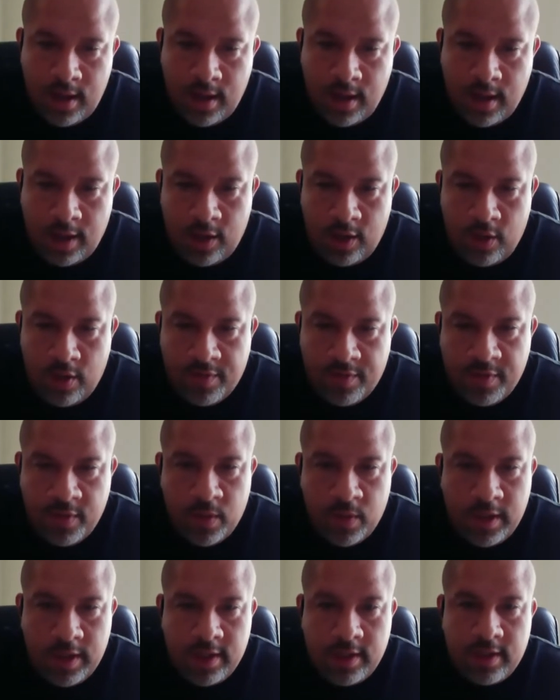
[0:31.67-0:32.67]
Hello,
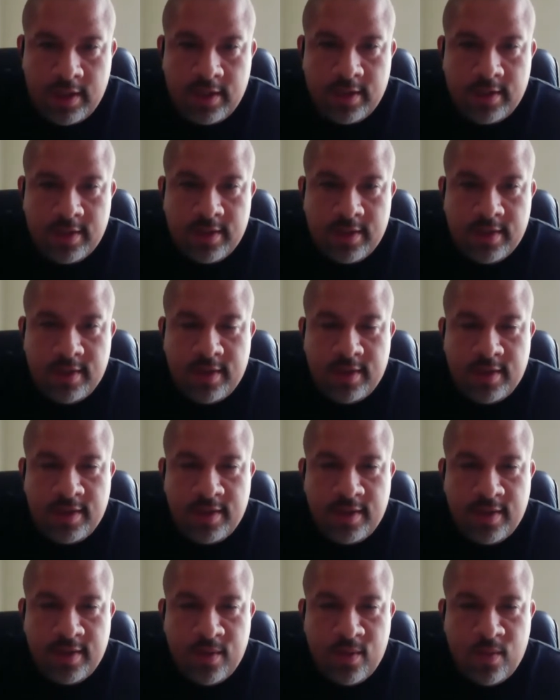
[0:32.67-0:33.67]
everyone.
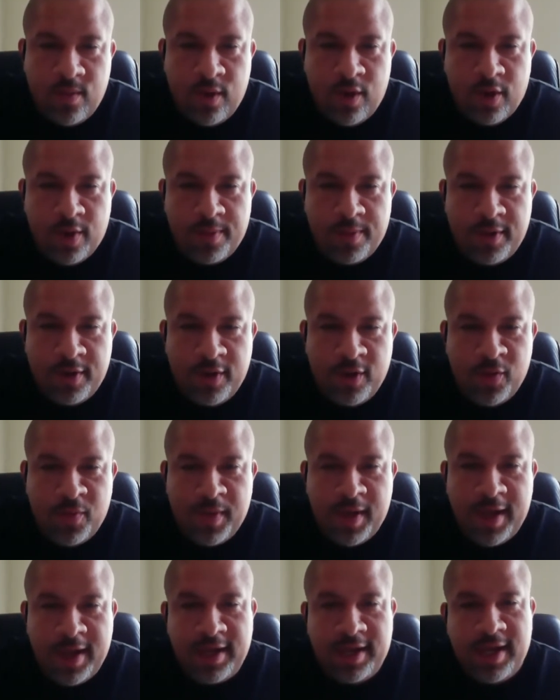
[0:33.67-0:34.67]
Welcome to No
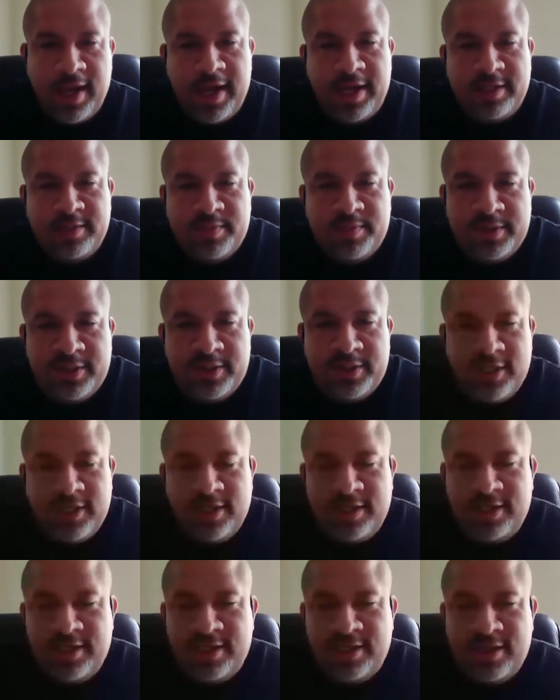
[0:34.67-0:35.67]
Buying Cash
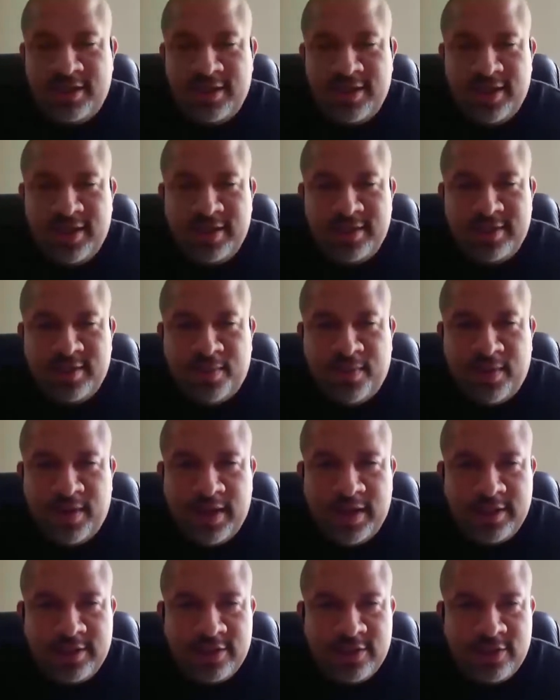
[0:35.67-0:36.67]
Machine. It's a
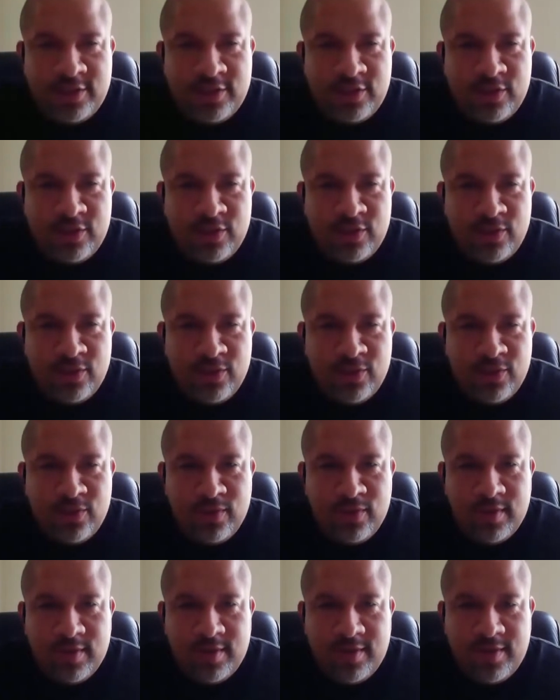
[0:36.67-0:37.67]
pleasure
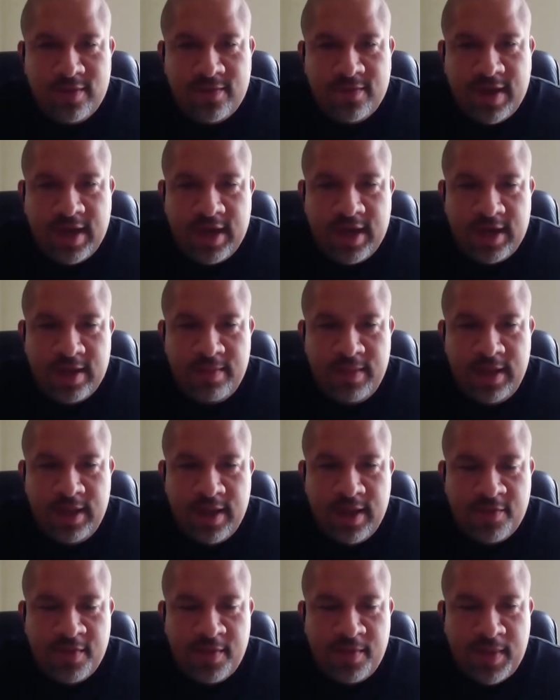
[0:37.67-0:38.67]
to finally meet
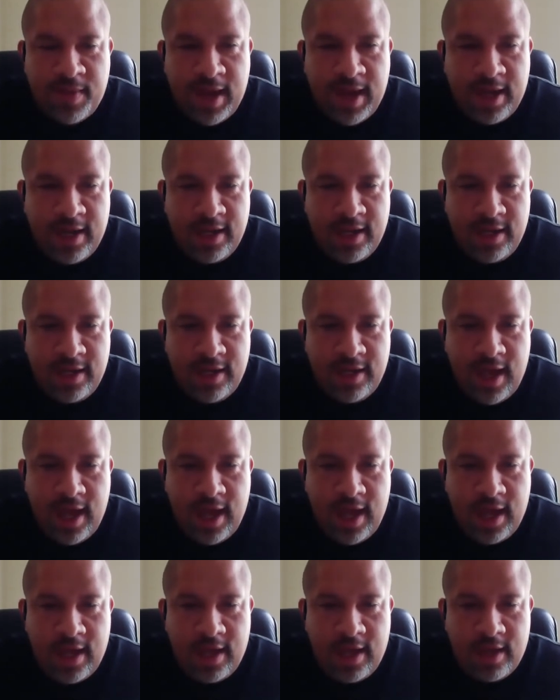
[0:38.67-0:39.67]
everybody
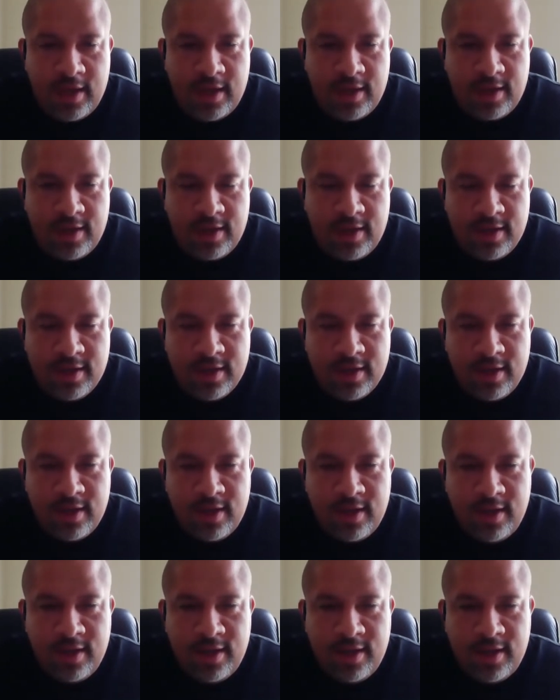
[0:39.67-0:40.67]
and
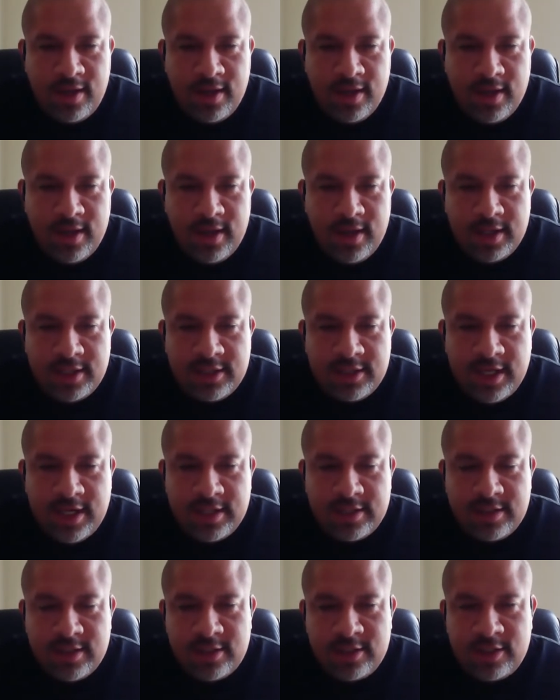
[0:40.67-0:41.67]
get a
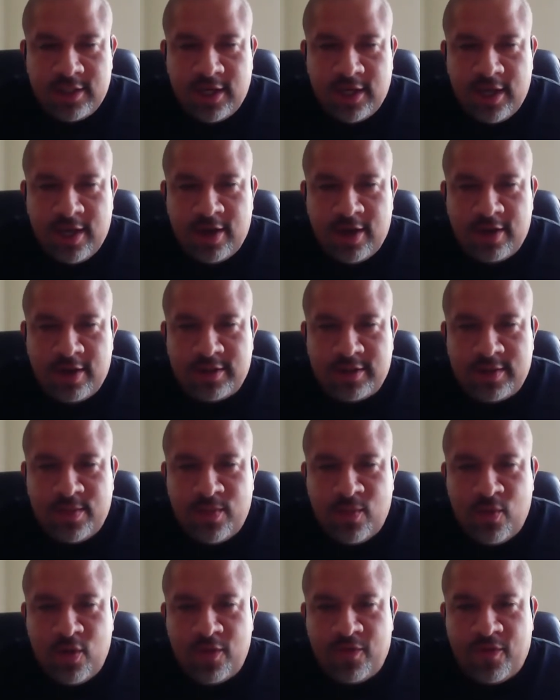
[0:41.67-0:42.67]
chance to share some
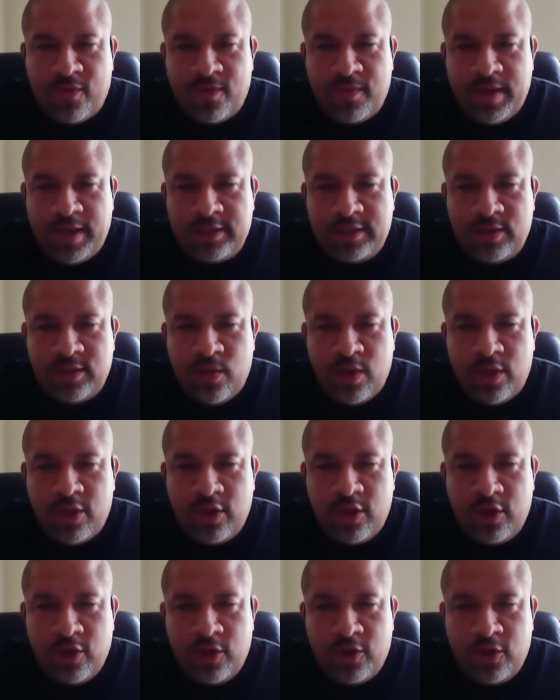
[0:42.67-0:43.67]
more information with
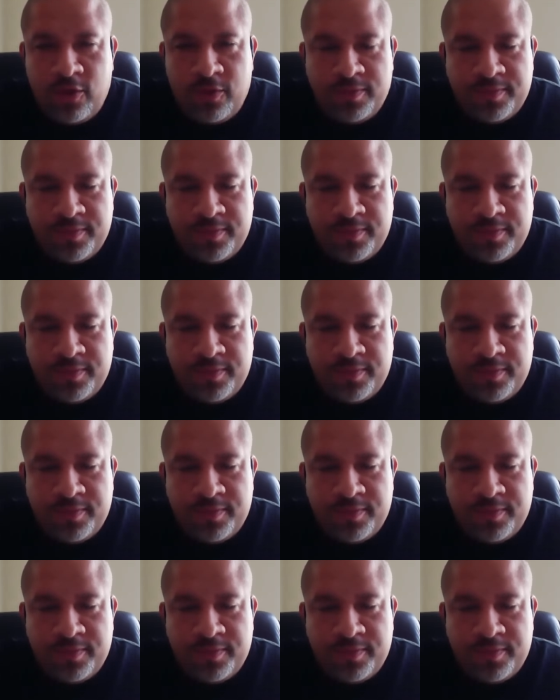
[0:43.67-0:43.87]
you.